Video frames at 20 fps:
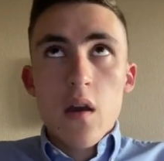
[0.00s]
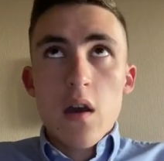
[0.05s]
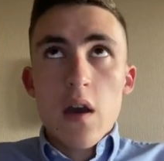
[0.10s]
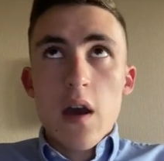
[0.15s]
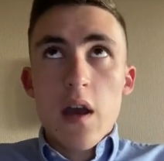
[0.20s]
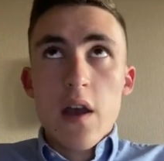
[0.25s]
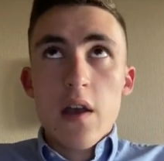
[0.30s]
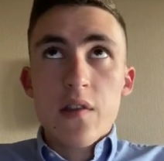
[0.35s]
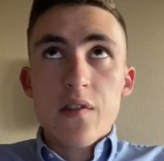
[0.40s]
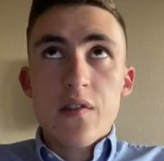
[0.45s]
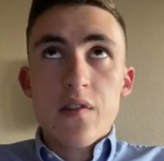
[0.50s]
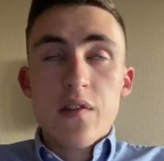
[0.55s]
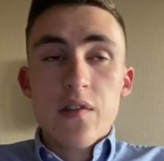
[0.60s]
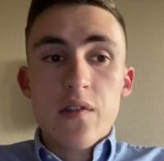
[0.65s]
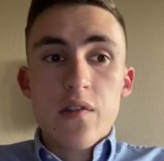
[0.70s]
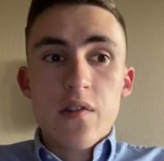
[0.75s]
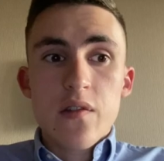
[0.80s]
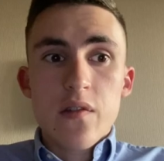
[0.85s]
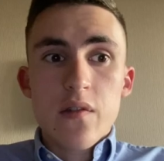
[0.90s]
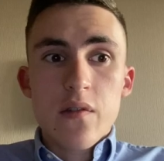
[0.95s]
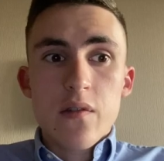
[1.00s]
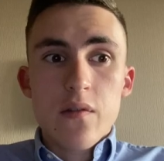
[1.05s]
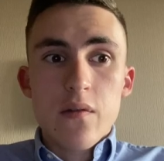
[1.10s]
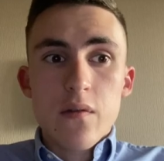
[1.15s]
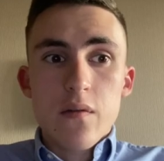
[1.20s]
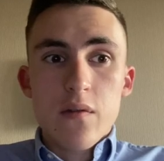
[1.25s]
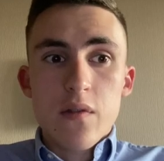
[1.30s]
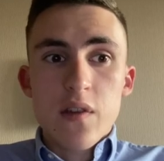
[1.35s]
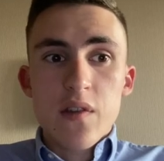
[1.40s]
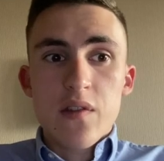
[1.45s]
As
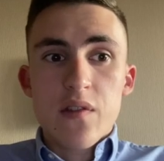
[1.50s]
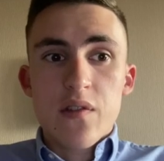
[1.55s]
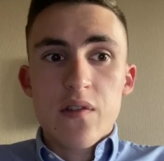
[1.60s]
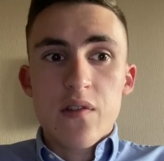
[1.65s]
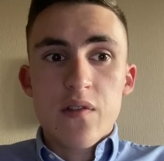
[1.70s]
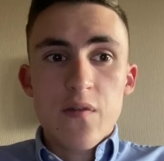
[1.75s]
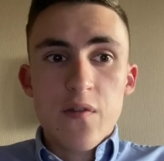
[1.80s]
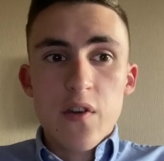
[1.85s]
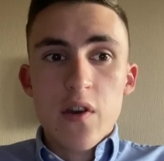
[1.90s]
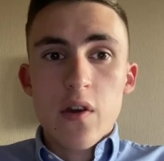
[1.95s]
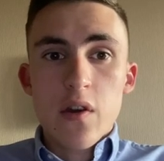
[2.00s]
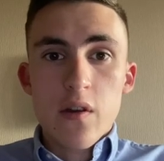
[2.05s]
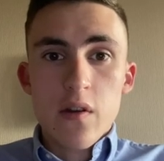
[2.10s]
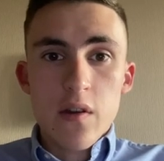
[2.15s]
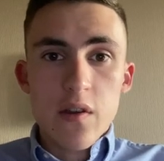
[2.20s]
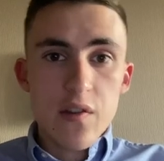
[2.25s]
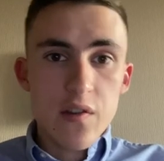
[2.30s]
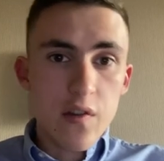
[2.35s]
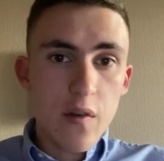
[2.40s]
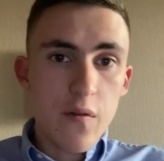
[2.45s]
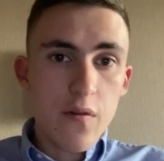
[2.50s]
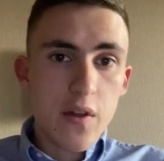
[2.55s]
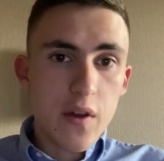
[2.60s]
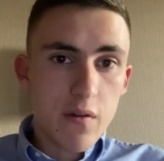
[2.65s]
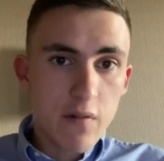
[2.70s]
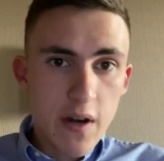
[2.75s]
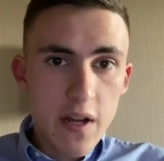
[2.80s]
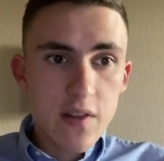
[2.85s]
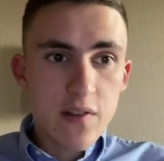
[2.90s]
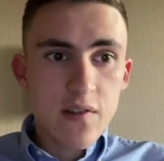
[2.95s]
this sphere is of the
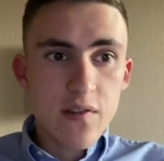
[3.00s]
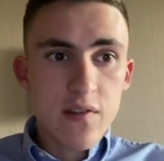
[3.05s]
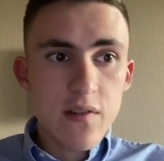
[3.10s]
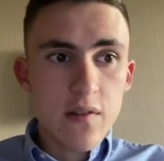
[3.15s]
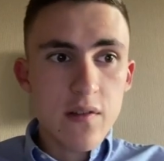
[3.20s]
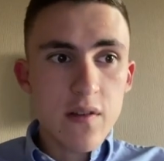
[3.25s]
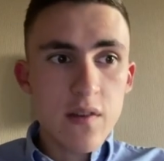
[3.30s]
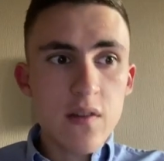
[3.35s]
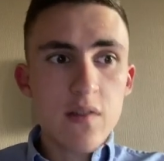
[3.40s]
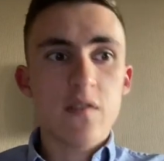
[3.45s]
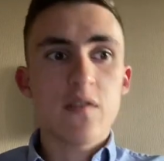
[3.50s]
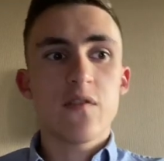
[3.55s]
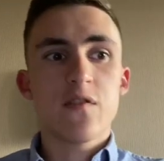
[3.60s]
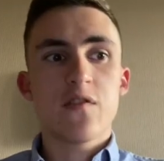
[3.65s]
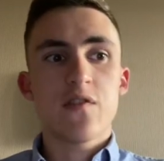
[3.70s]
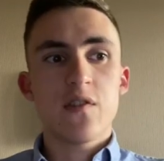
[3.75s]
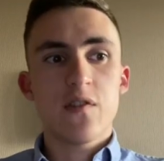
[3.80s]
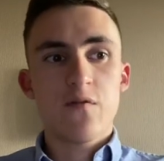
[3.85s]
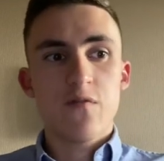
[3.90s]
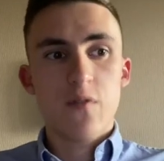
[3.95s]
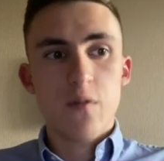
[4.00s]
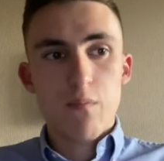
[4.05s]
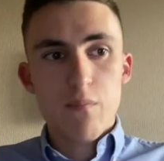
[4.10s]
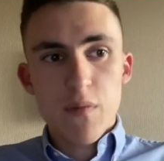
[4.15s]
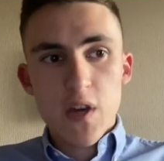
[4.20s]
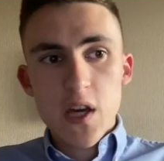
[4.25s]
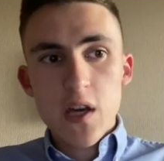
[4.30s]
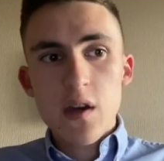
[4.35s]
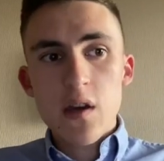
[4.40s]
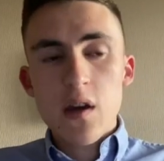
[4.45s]
greatest interest for
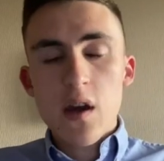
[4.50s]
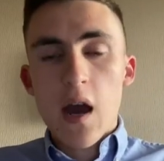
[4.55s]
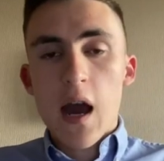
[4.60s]
me,